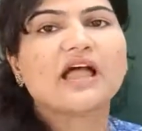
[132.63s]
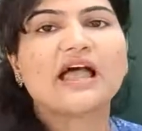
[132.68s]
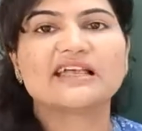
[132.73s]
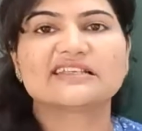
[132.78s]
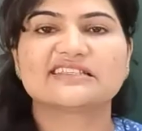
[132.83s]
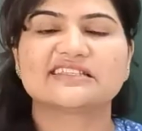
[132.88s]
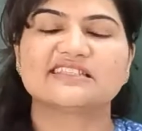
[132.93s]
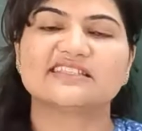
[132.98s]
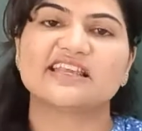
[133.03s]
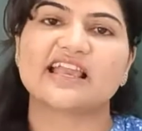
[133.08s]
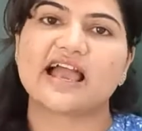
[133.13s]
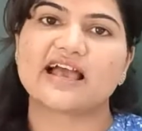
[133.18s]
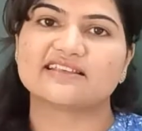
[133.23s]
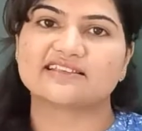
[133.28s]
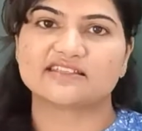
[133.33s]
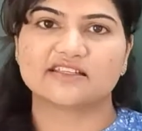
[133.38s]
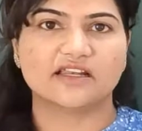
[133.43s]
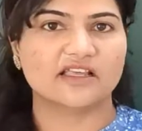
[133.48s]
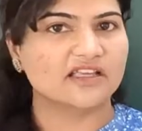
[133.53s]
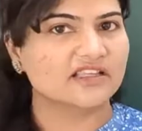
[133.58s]
acetic
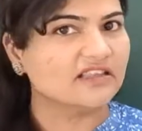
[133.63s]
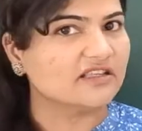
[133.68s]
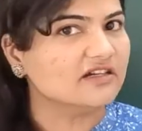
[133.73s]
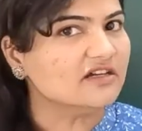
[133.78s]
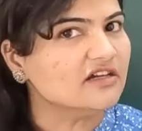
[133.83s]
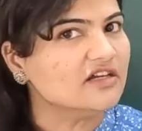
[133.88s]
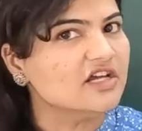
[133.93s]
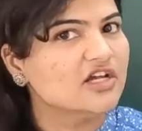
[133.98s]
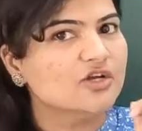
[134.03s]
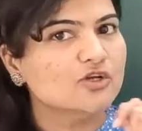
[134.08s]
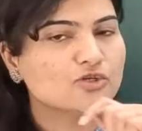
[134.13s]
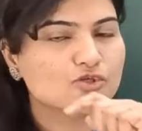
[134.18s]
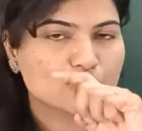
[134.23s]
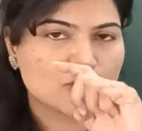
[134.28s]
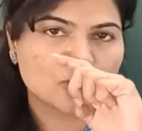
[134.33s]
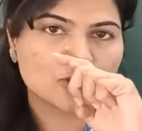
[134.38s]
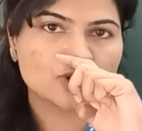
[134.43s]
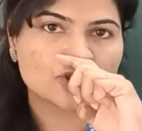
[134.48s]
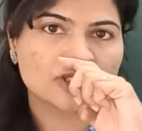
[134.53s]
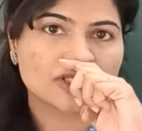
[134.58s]
acid in the
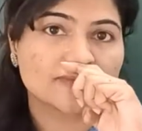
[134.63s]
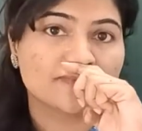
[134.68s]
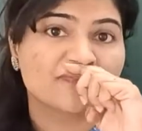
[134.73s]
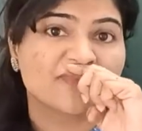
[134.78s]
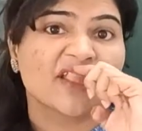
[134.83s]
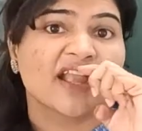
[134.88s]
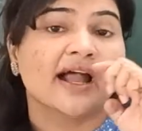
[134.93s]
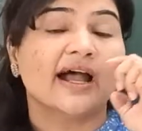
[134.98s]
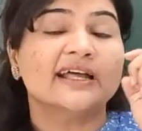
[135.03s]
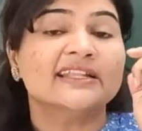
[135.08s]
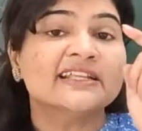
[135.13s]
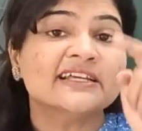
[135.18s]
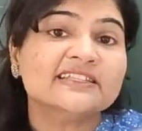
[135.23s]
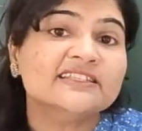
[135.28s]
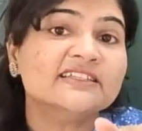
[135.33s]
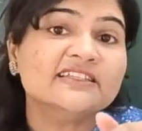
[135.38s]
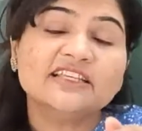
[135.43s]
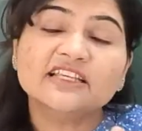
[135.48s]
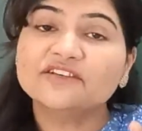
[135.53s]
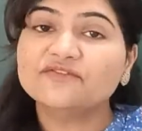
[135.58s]
solution.
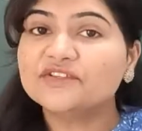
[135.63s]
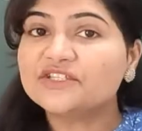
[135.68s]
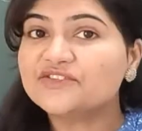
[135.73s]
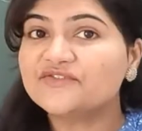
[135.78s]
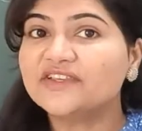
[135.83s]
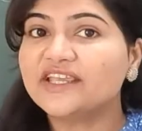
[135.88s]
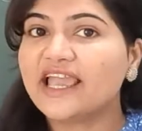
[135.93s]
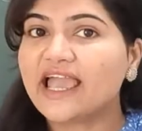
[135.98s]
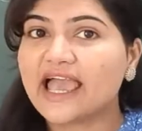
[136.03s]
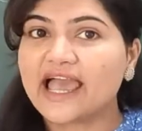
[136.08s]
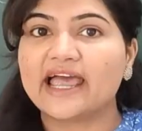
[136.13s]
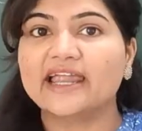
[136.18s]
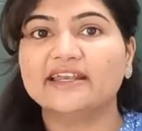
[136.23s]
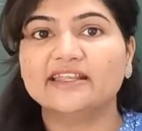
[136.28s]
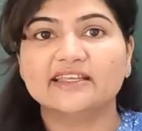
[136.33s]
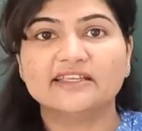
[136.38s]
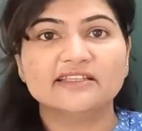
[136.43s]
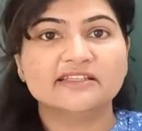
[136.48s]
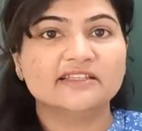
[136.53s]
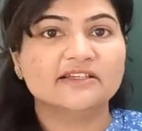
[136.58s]
Another thing which we
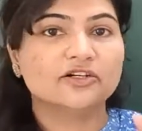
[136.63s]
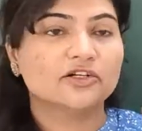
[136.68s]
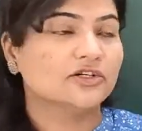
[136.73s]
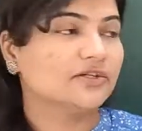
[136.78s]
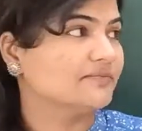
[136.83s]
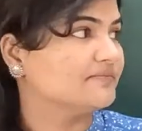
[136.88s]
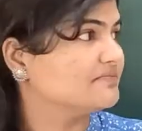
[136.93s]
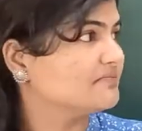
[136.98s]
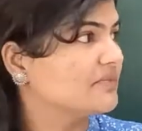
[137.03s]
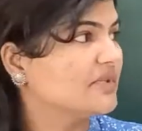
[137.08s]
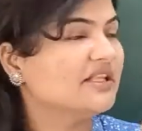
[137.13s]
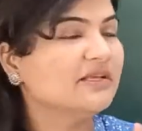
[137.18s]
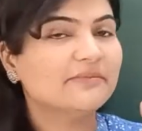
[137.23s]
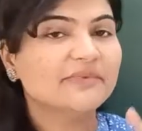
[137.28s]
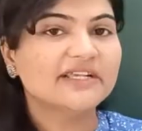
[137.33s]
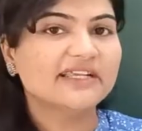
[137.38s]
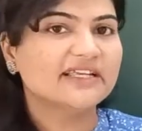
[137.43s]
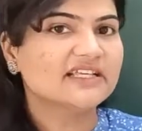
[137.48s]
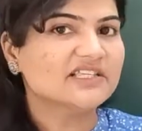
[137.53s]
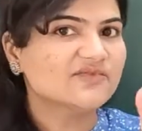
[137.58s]
add in
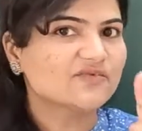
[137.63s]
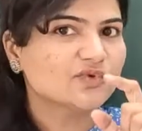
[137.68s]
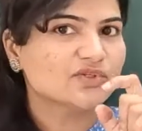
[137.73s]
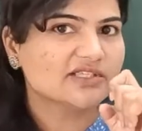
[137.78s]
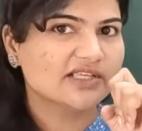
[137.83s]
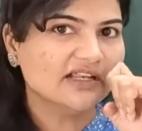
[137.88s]
limit test for